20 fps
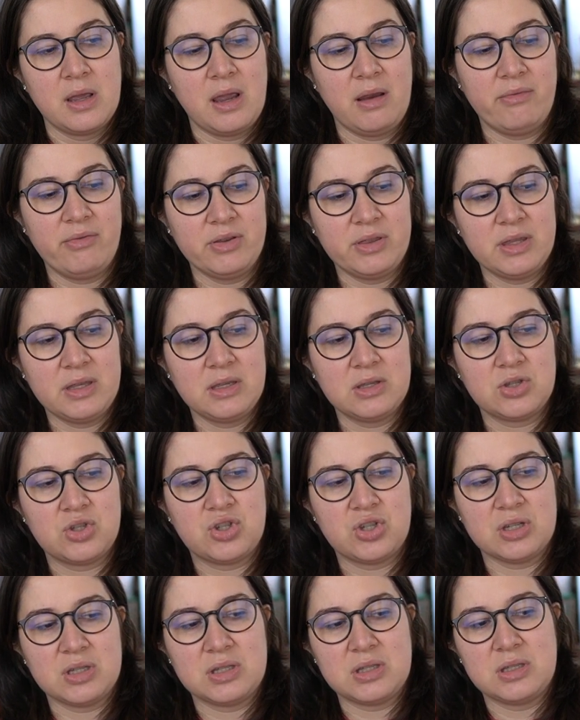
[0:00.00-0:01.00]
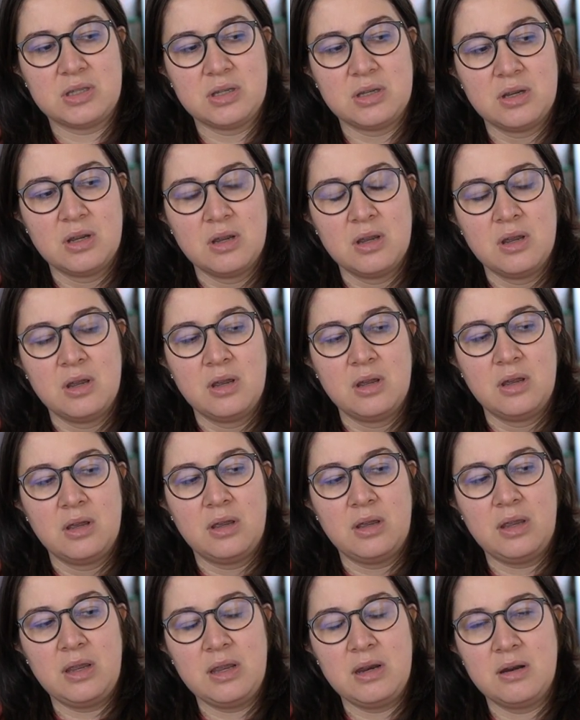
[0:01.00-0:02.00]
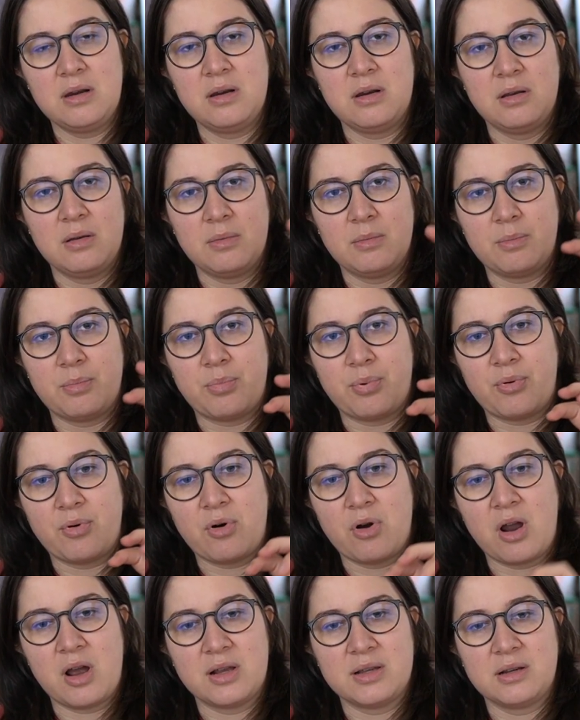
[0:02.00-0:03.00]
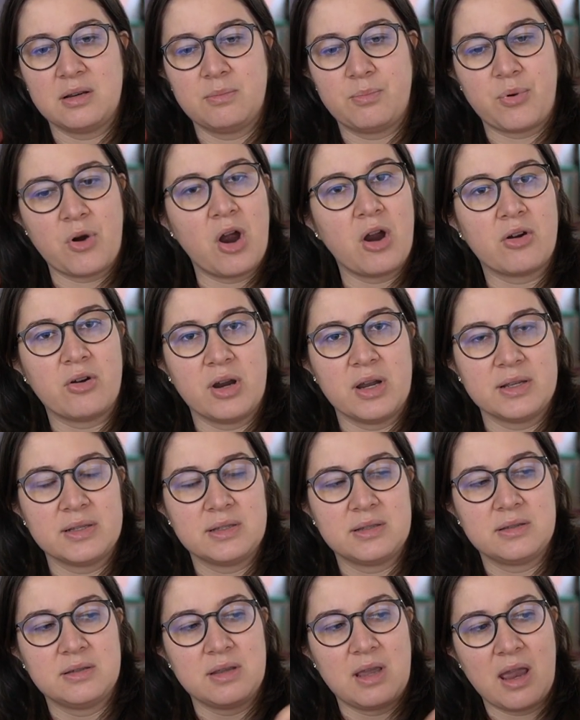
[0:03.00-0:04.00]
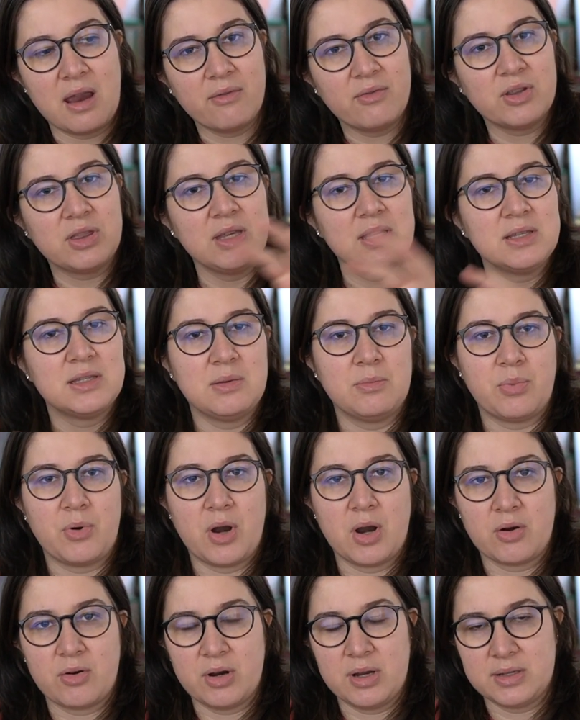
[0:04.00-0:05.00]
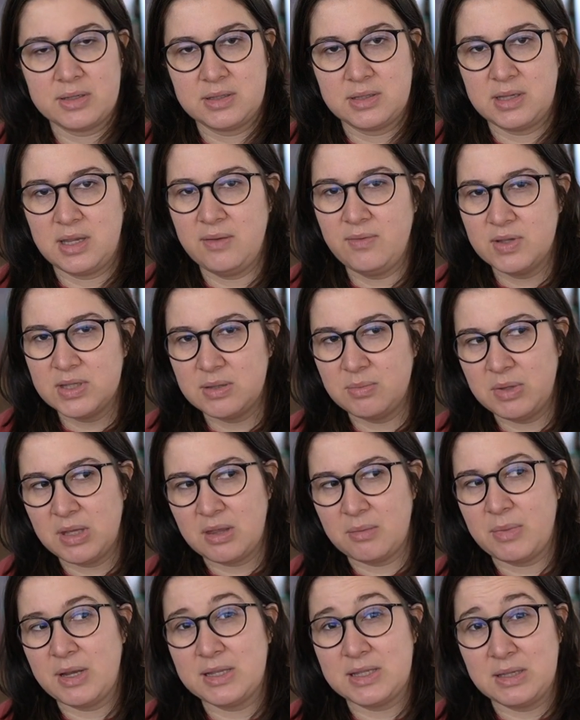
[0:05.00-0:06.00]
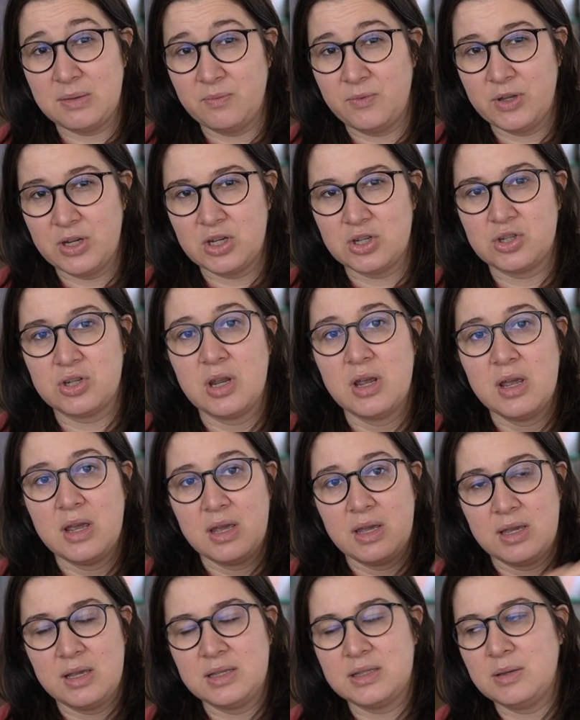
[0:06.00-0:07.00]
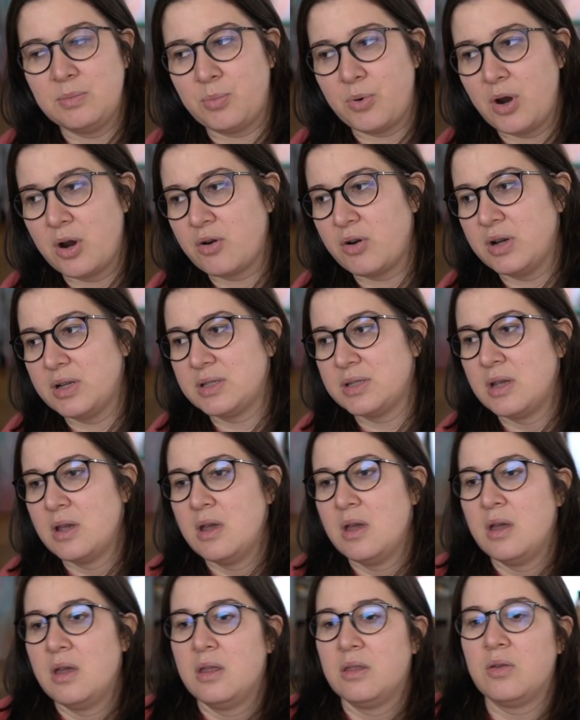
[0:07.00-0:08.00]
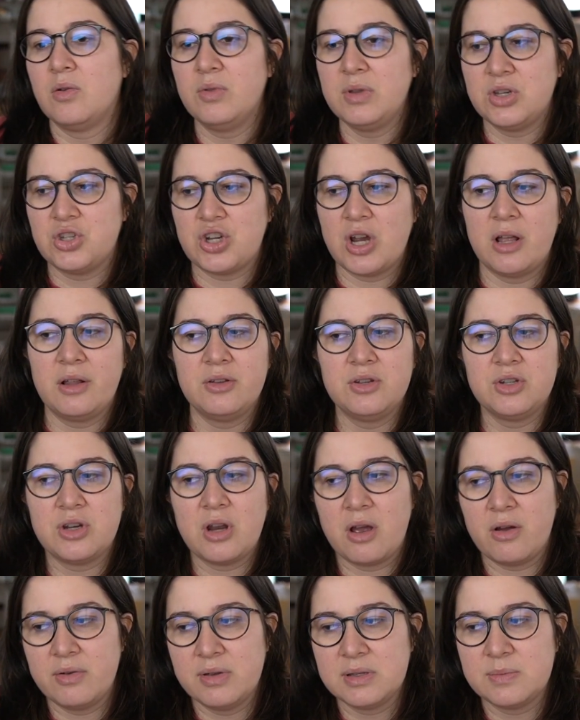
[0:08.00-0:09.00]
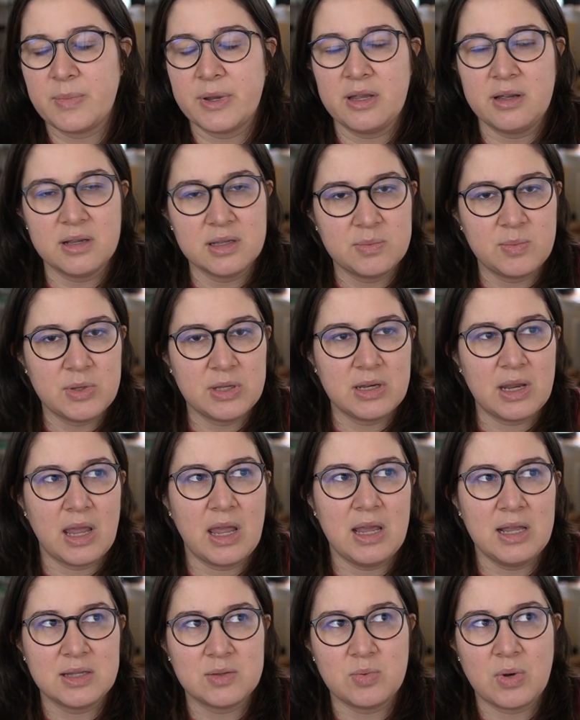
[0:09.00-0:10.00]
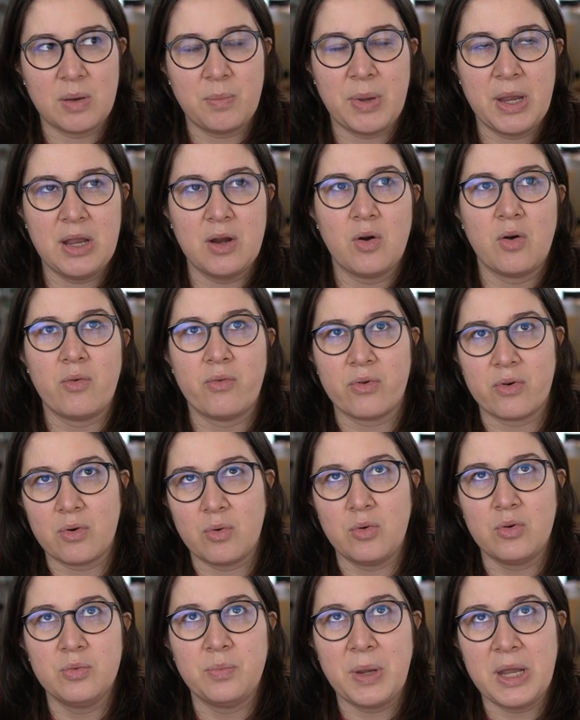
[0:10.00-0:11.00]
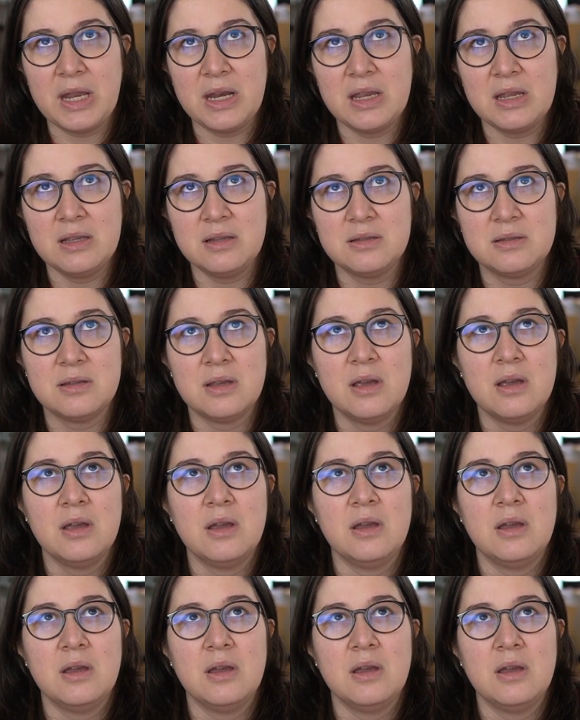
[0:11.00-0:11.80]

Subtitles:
Everything's just in progress. Everything's in progress. Even something that might seem finished is in progress. The only challenge now is my husband hates when I paint over old paintings.